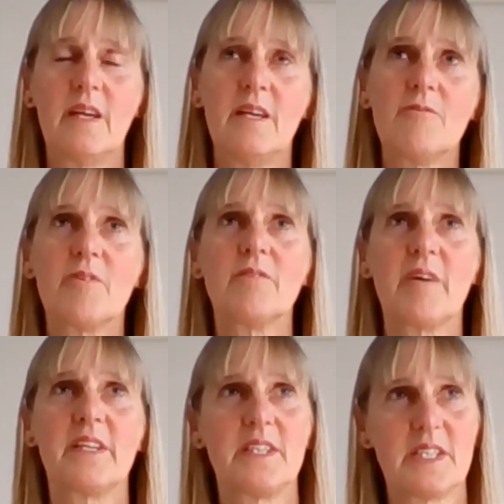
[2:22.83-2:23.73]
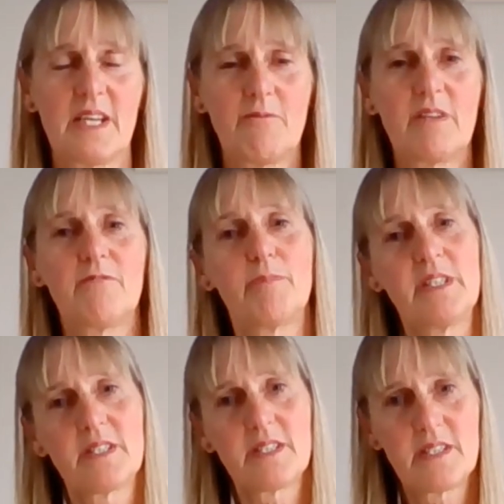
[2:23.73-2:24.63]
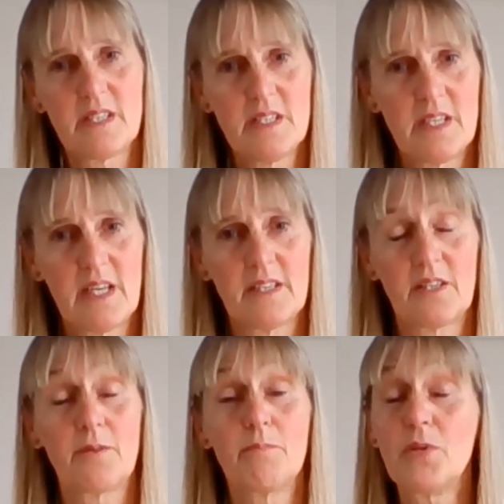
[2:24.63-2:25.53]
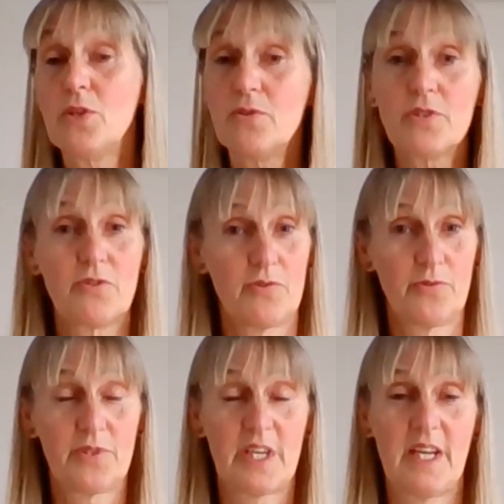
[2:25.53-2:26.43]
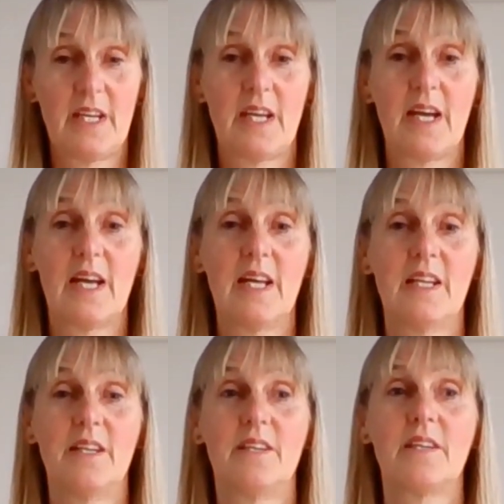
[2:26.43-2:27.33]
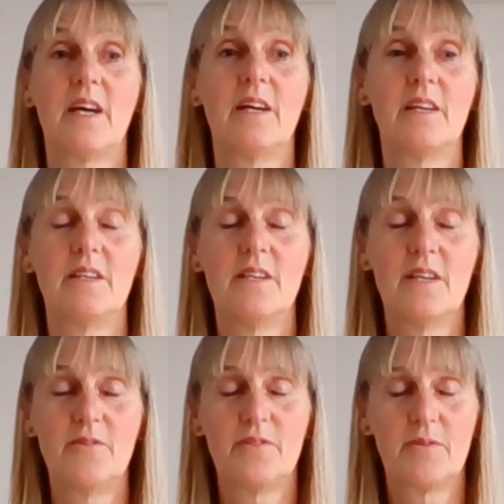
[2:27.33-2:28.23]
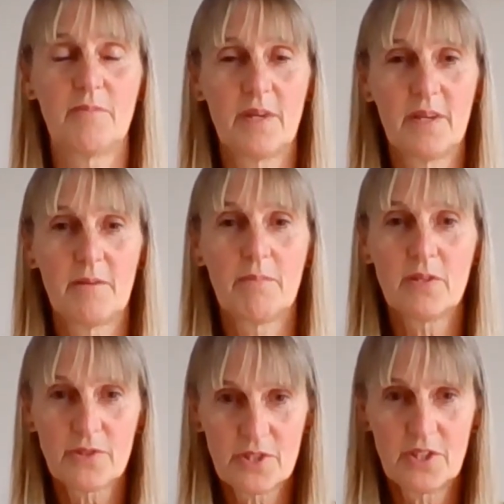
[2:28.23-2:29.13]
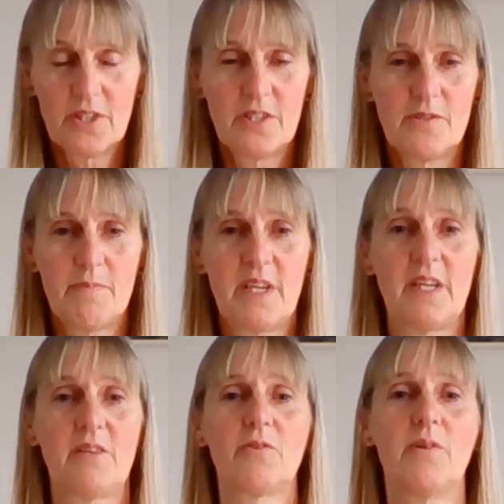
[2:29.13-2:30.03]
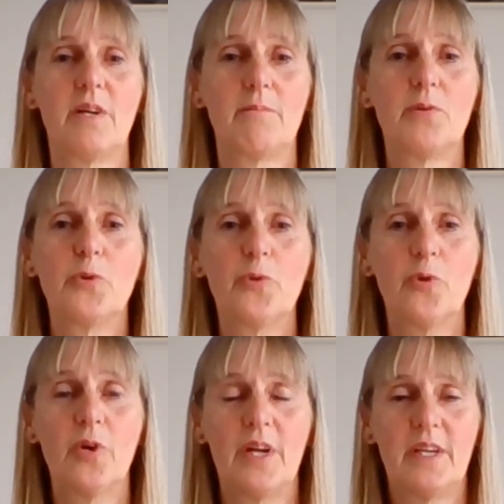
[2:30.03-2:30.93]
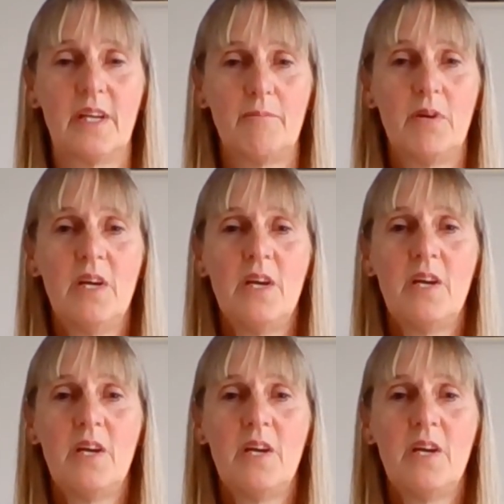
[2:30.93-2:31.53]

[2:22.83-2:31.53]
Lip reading: If I've had a day where I've been sitting at the computer all day and I know that my posture has been quite poor and I'm